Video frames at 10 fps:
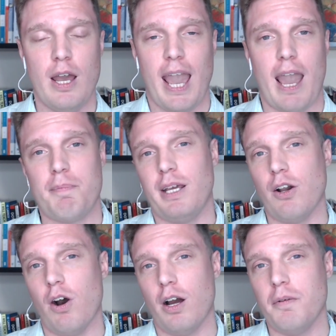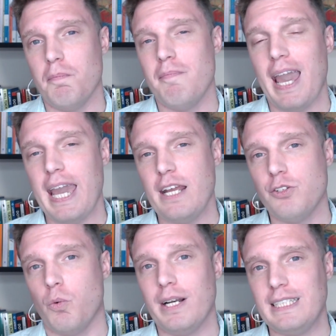happening on May
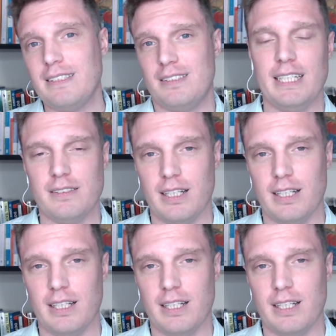26th.